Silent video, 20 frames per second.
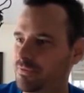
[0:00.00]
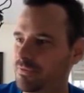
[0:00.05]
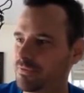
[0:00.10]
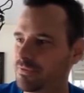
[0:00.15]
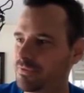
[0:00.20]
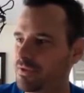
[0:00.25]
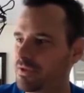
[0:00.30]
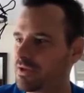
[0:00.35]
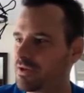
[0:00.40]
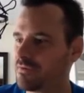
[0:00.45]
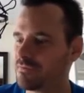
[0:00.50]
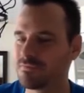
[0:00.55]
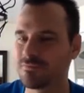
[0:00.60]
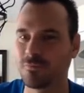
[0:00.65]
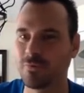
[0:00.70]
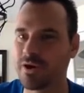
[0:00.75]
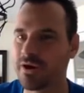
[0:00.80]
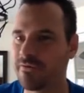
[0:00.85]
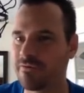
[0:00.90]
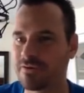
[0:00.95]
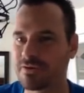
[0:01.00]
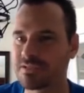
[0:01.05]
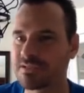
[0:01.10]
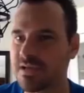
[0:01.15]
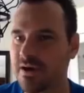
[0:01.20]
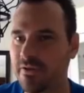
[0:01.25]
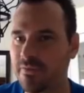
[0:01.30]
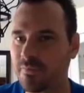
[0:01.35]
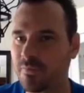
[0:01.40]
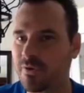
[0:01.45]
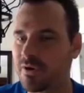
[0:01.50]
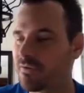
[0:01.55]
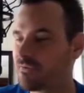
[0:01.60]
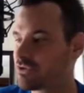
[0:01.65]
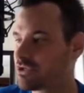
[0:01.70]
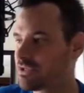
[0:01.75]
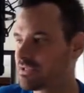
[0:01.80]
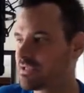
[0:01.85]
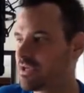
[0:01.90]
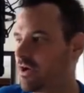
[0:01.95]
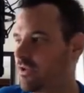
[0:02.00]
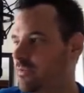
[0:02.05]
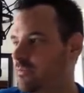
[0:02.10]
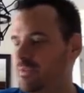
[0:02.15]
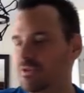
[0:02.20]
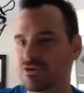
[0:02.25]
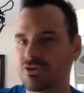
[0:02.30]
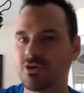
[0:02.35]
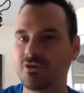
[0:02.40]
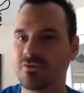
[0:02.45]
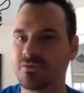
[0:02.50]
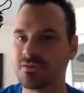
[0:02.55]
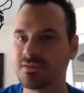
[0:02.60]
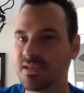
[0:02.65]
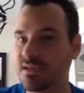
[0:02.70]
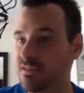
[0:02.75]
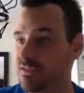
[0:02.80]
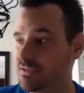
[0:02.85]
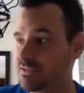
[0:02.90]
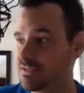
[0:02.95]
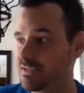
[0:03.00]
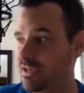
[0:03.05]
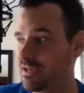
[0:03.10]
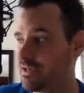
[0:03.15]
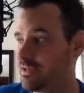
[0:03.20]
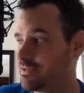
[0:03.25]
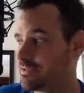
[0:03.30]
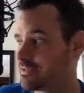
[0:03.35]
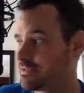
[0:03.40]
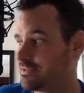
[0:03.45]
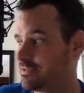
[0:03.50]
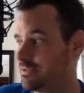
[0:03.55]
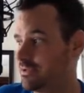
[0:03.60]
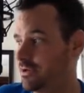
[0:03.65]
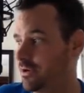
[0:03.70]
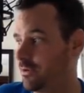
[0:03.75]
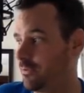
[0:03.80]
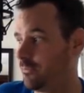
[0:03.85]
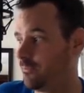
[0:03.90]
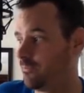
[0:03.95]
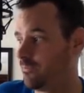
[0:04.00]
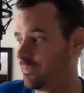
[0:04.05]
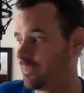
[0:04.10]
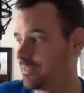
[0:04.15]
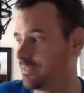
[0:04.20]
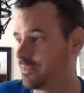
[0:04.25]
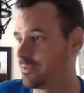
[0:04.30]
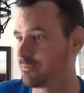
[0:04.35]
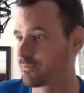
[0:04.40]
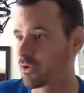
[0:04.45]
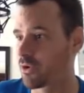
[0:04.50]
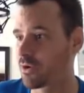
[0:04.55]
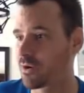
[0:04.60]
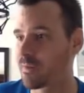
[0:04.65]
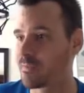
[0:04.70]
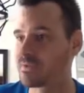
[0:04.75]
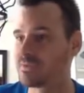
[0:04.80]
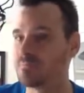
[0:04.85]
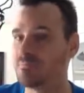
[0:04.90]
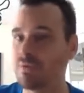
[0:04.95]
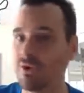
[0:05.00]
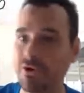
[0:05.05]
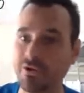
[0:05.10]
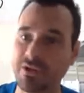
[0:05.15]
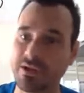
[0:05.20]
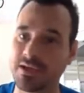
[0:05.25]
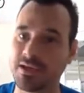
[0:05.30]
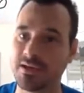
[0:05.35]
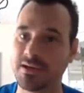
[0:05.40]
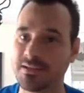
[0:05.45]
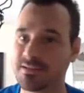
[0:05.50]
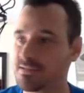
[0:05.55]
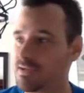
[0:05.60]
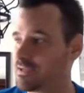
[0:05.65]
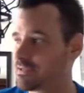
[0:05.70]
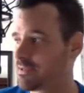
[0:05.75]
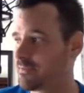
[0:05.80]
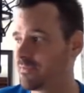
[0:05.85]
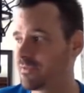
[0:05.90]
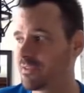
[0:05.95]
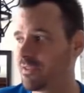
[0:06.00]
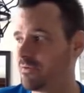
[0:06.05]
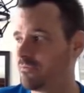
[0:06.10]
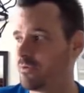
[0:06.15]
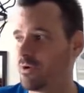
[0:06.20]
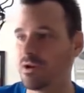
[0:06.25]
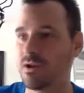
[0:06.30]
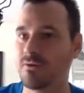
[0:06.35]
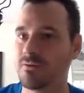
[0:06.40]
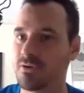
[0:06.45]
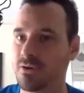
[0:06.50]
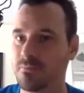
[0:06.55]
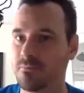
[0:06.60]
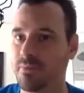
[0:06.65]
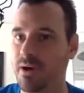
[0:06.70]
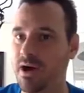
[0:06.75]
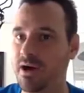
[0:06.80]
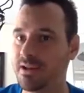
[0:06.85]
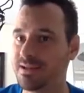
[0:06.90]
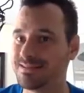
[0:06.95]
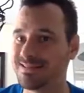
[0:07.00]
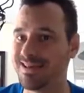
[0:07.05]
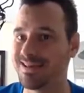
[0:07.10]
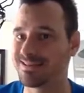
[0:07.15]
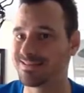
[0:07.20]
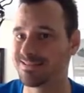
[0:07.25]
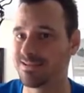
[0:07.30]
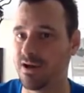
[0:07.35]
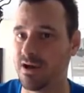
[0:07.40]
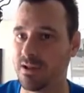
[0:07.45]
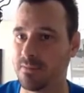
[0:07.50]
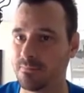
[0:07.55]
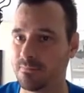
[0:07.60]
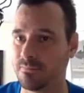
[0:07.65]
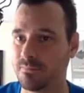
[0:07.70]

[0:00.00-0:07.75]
thinking of whatever to tell them or whatever. Just tell them the truth. Say this thing is, the programmer's building it. It's not something they've went out there and bought. It takes time.